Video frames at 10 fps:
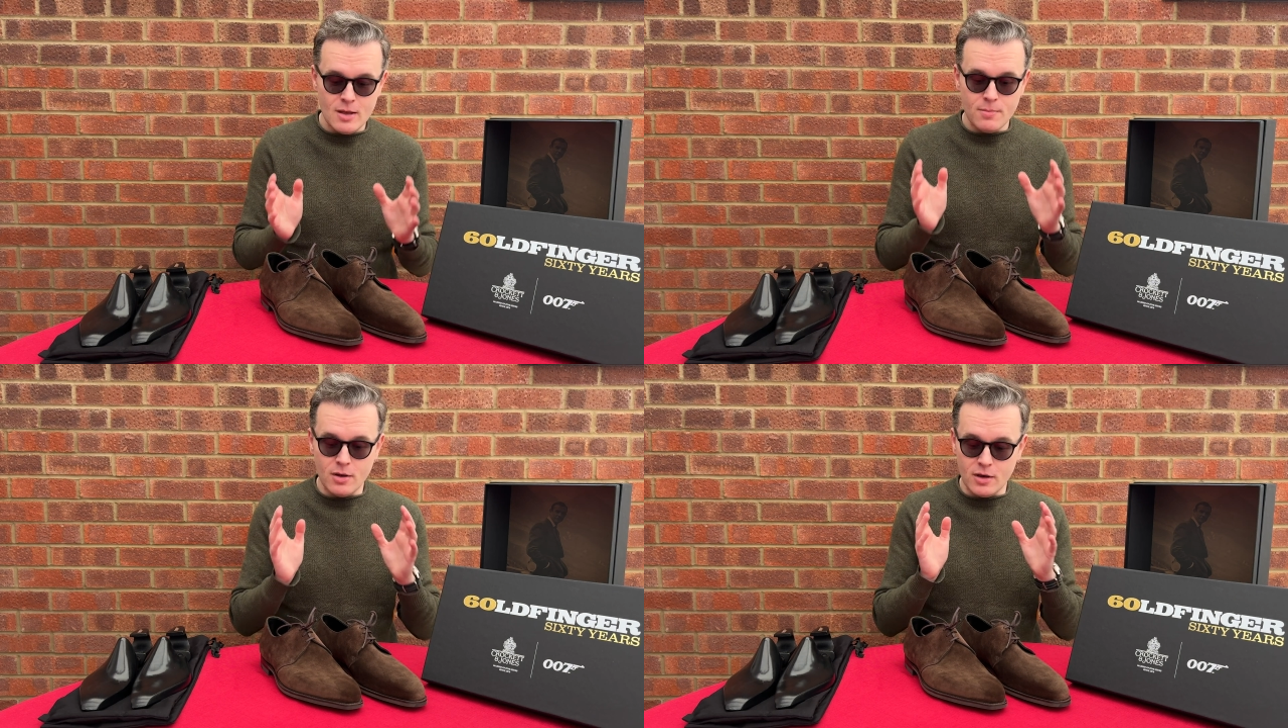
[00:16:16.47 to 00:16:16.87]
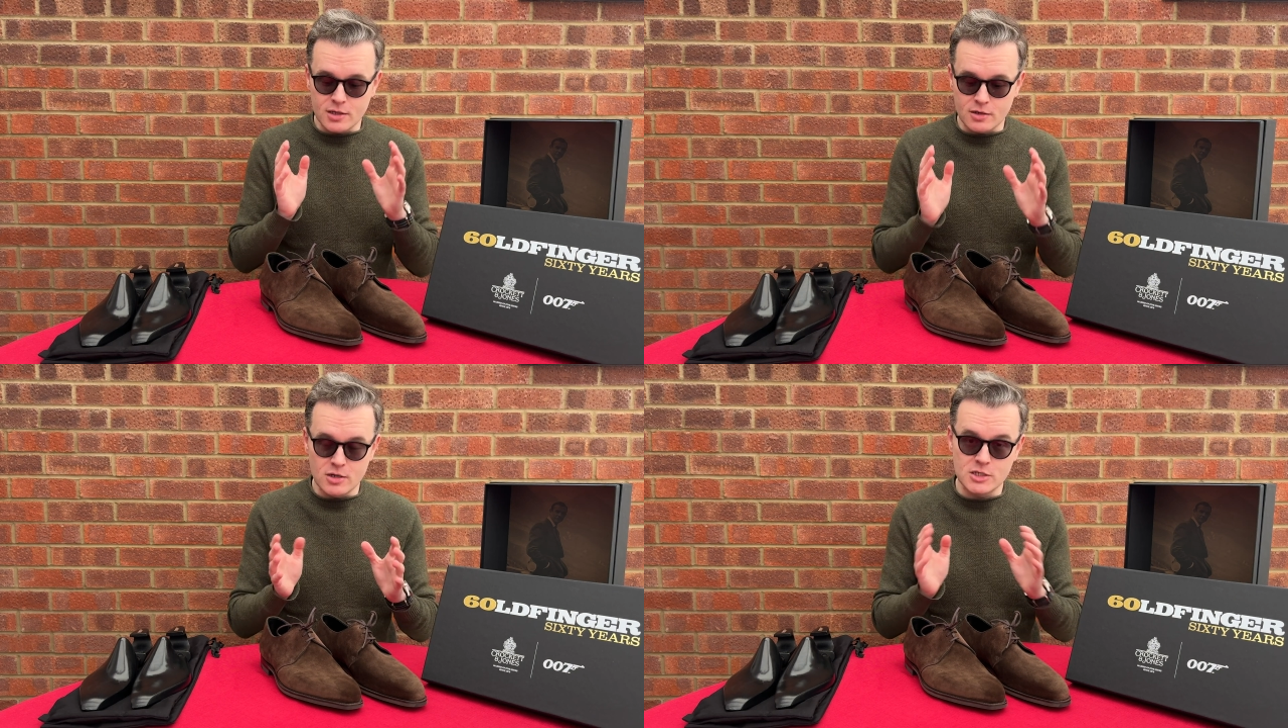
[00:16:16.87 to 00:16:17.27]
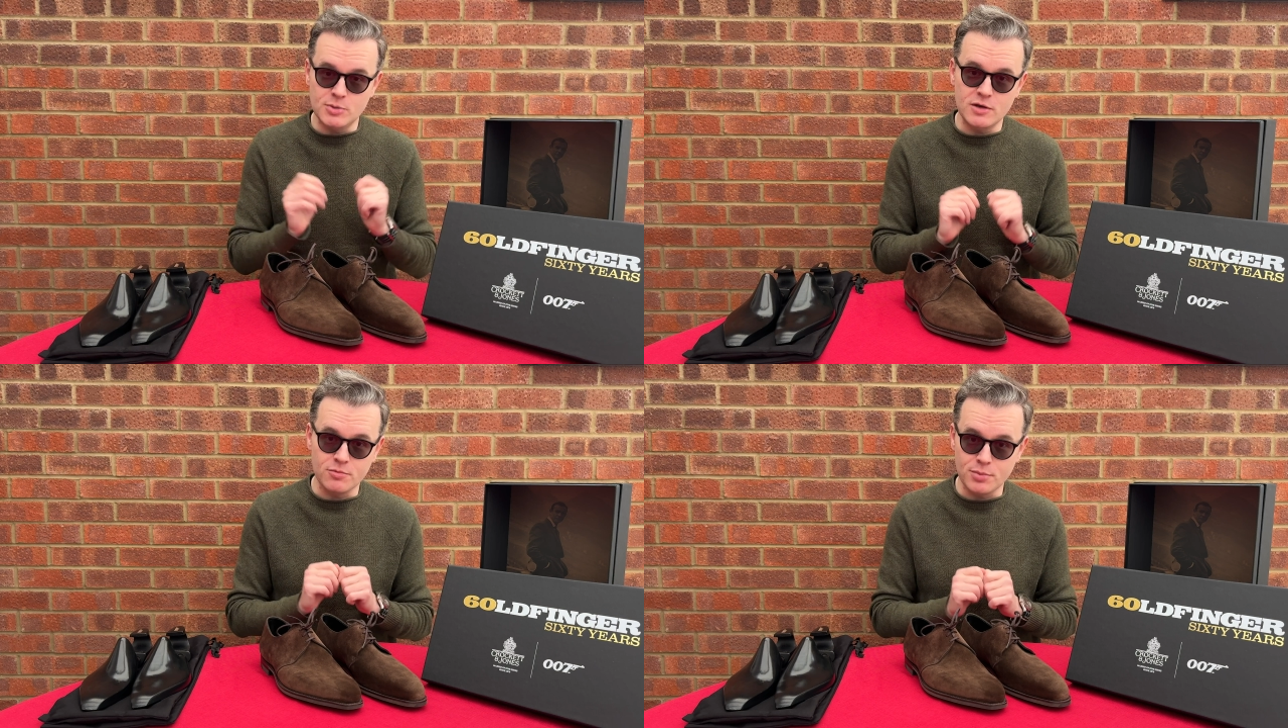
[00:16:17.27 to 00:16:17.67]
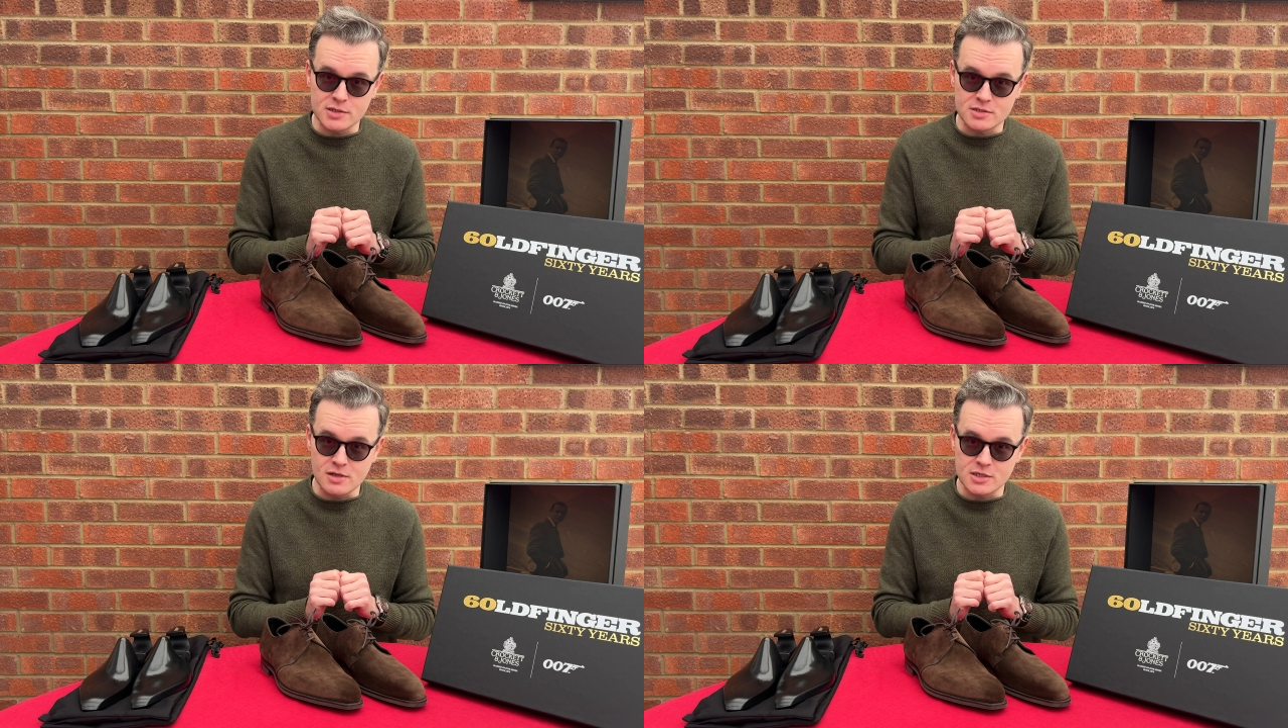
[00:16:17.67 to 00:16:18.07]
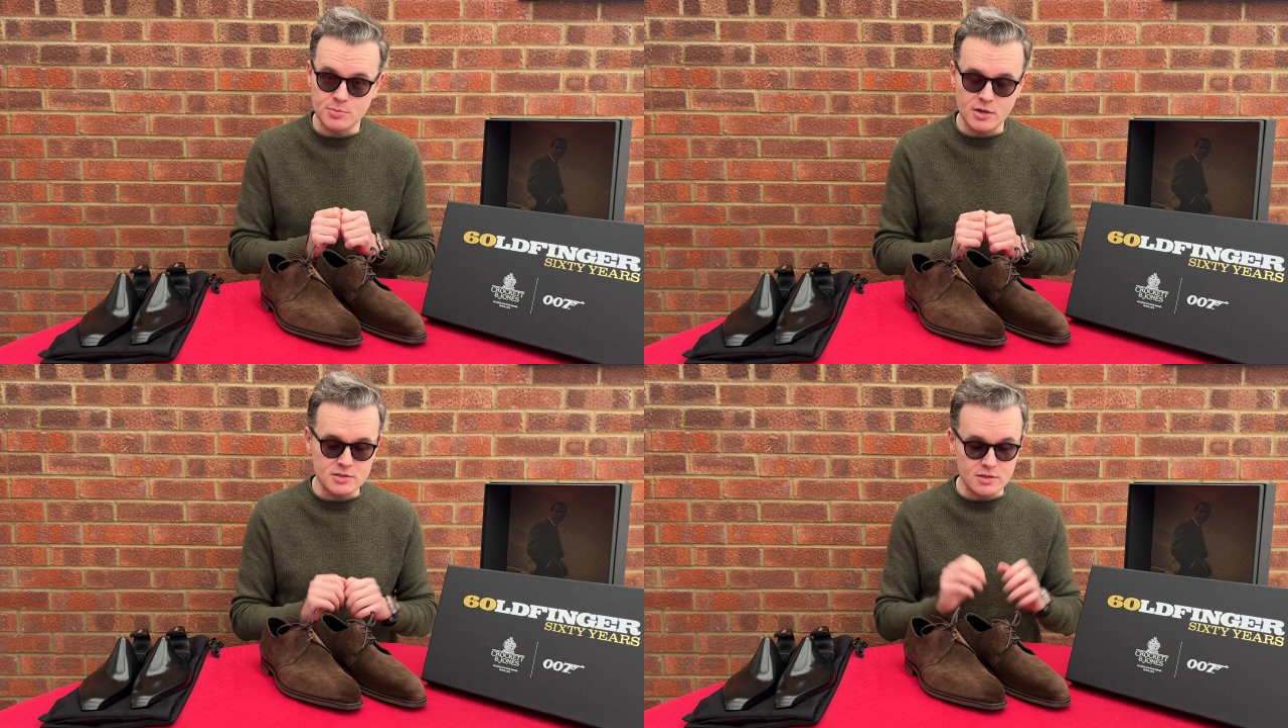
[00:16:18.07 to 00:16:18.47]
but I can only speak from personal
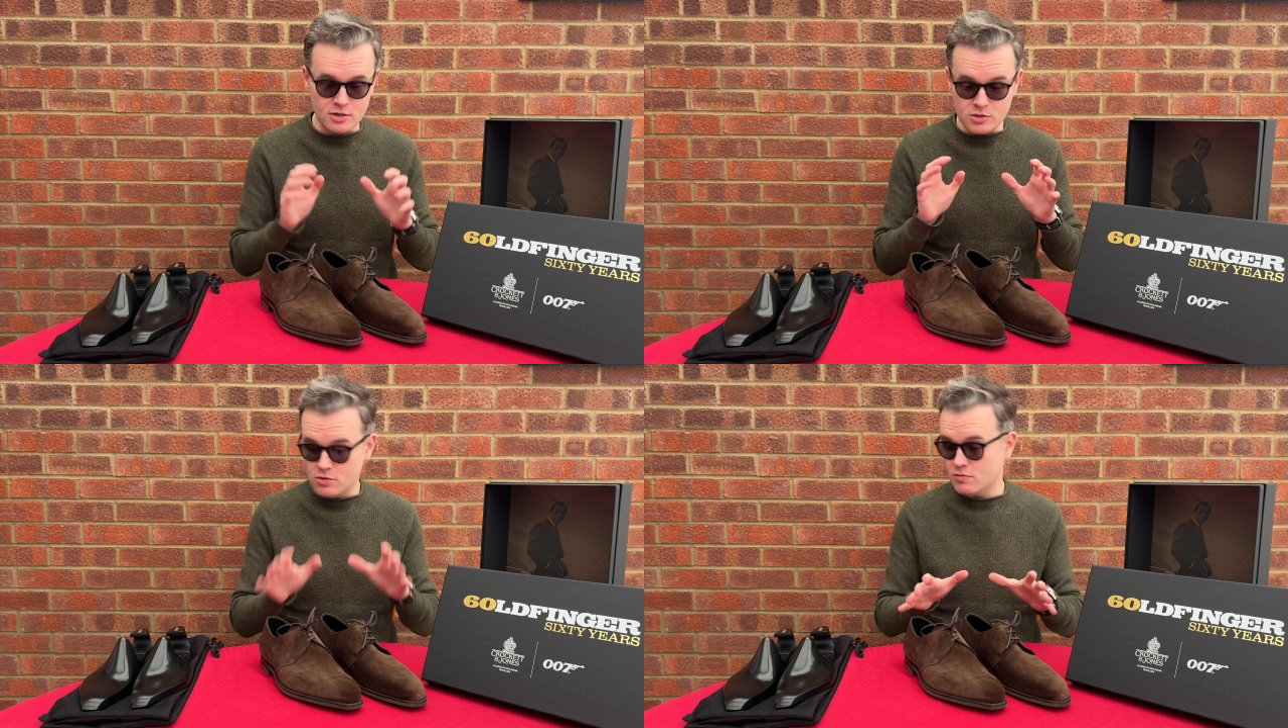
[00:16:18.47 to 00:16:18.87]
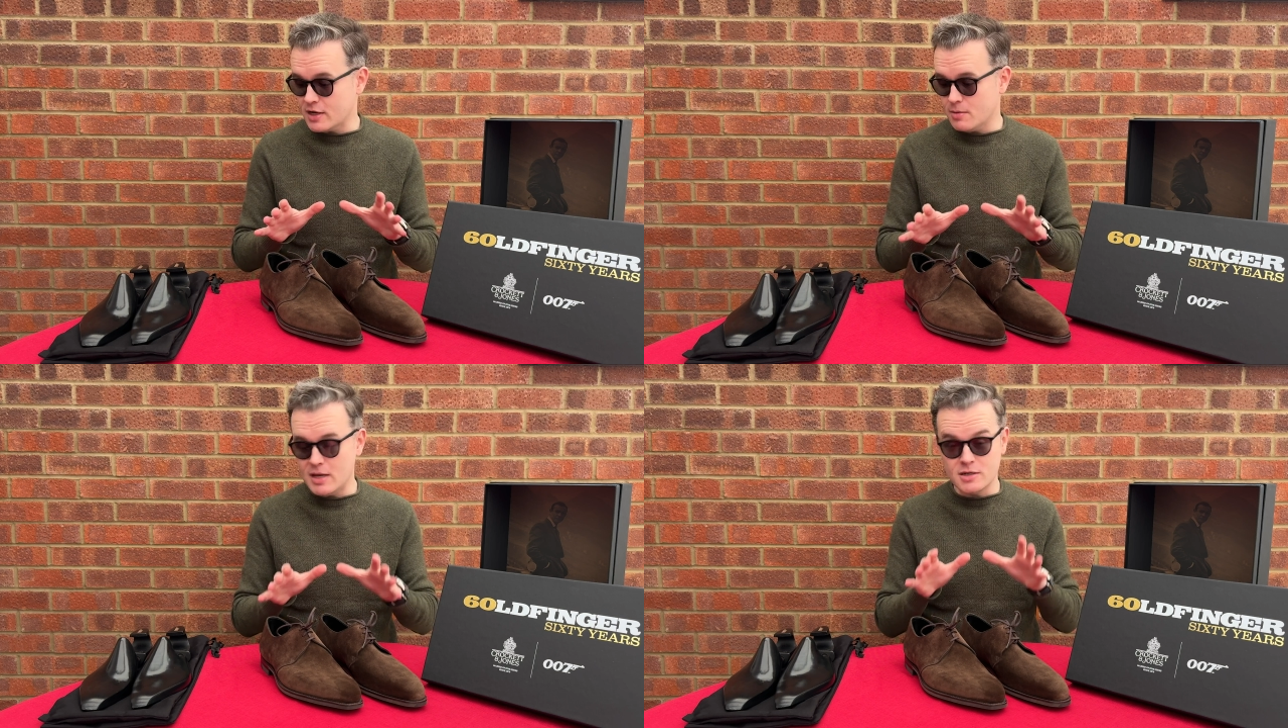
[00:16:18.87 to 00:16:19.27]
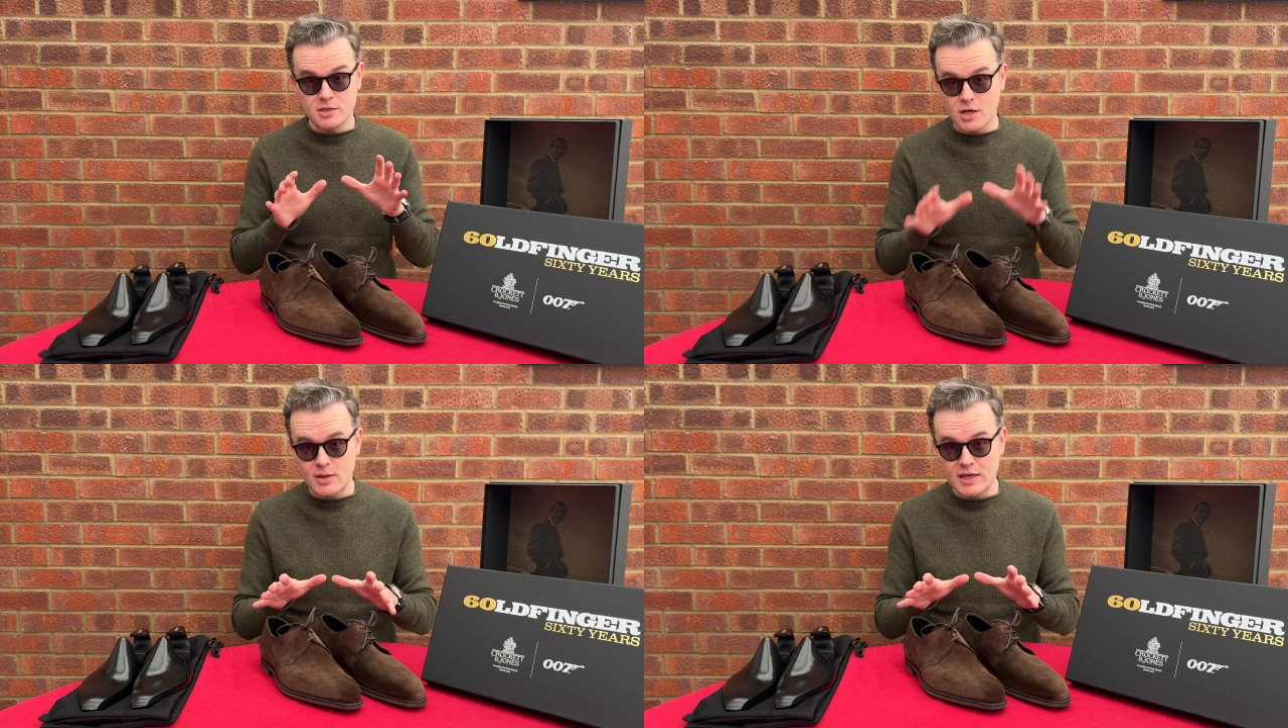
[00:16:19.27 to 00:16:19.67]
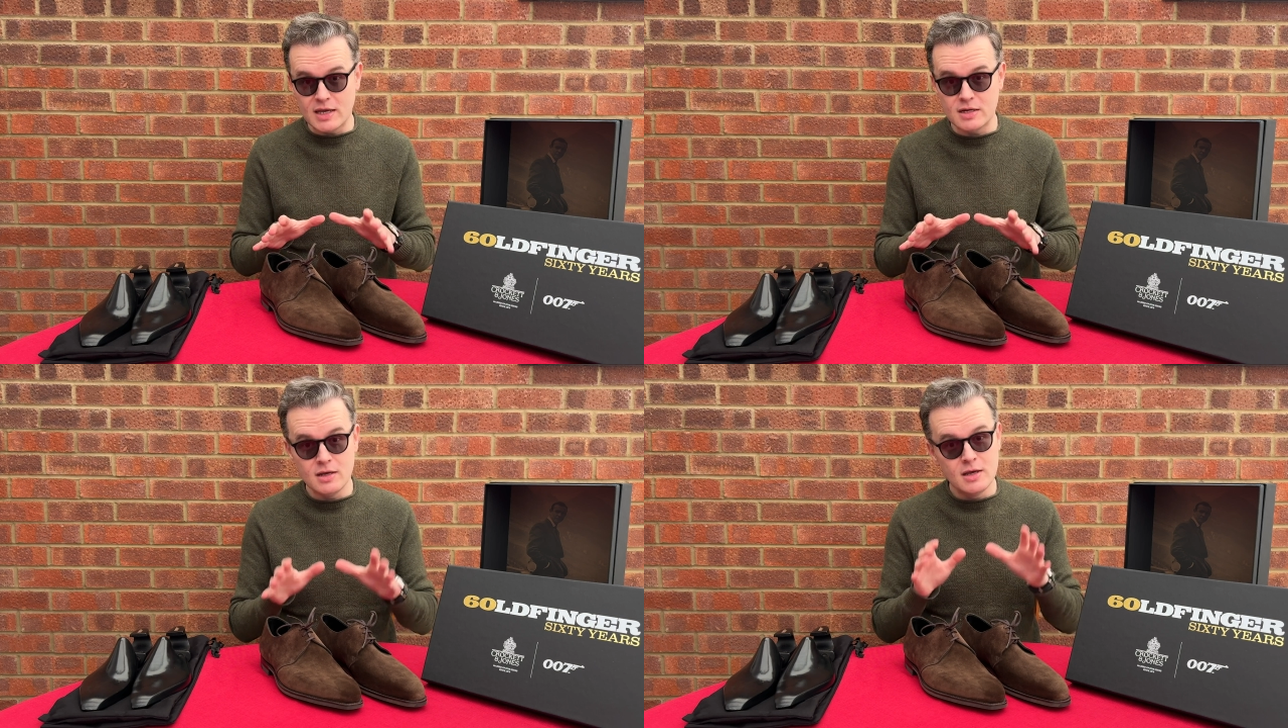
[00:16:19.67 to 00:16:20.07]
experience, and I do recommend going in,